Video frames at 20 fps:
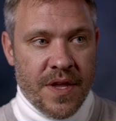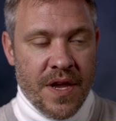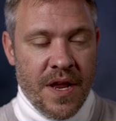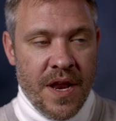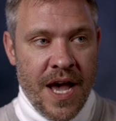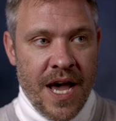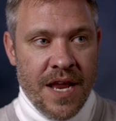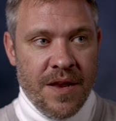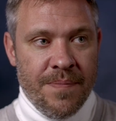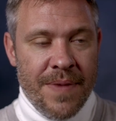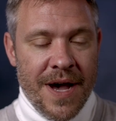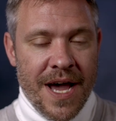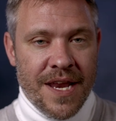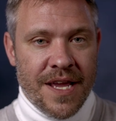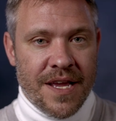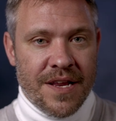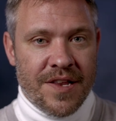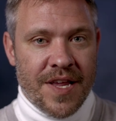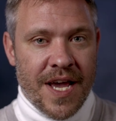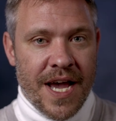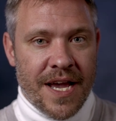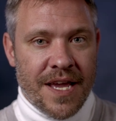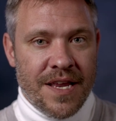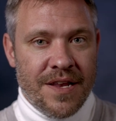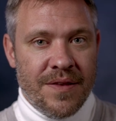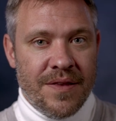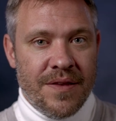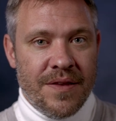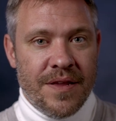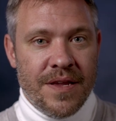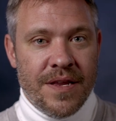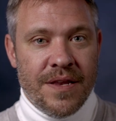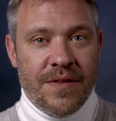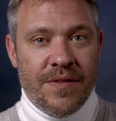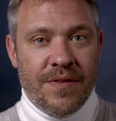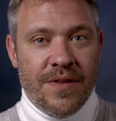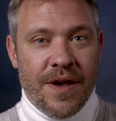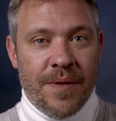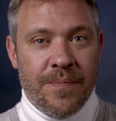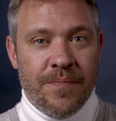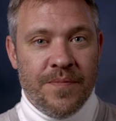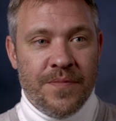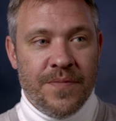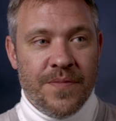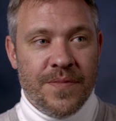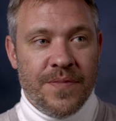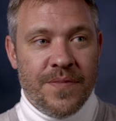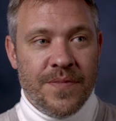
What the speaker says: And I had a panic attack in